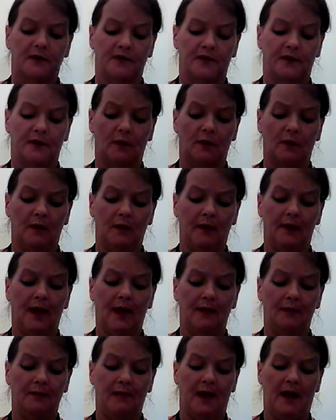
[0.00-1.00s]
So what
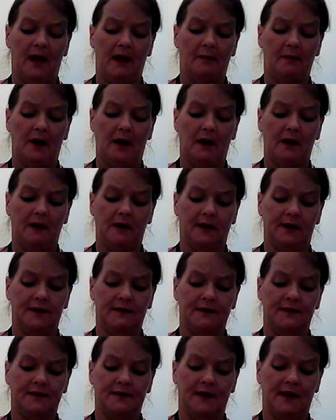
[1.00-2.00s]
I'm mad about is
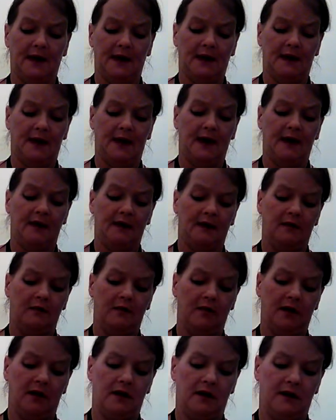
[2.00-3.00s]
that I am
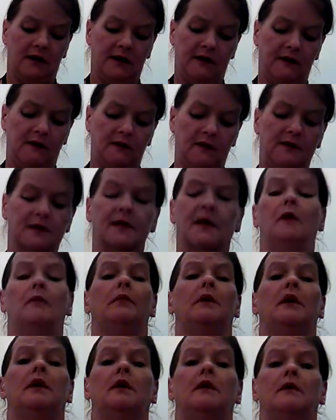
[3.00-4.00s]
being accused of
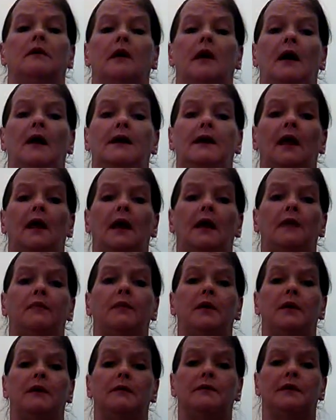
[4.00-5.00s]
being a crackhead,
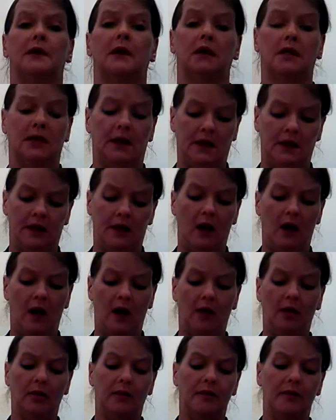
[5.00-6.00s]
basically.
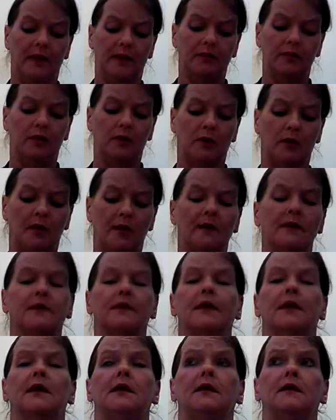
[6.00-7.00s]
All the paperwork
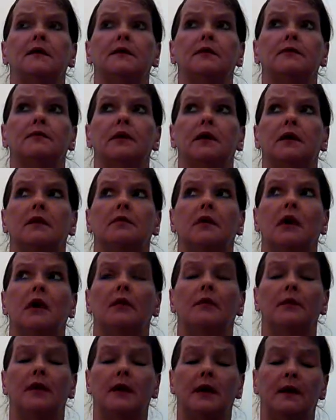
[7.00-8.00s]
that is written about
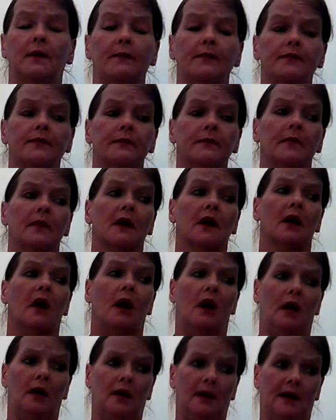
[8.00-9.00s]
me
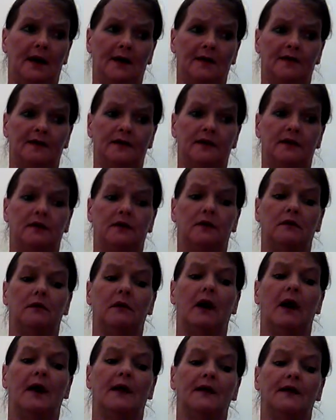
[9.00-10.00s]
all has to
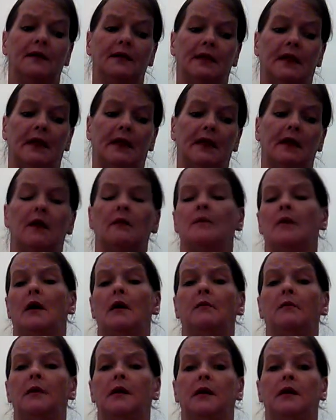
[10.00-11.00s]
underline
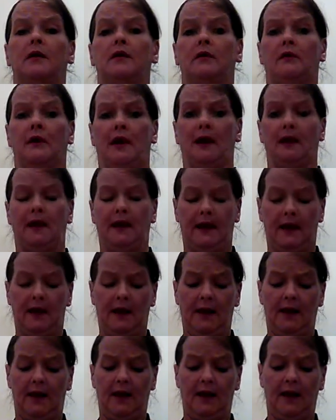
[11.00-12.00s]
about being a
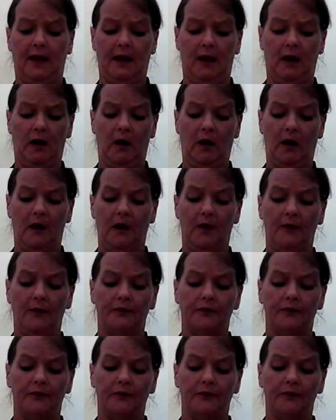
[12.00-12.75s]
crackhead or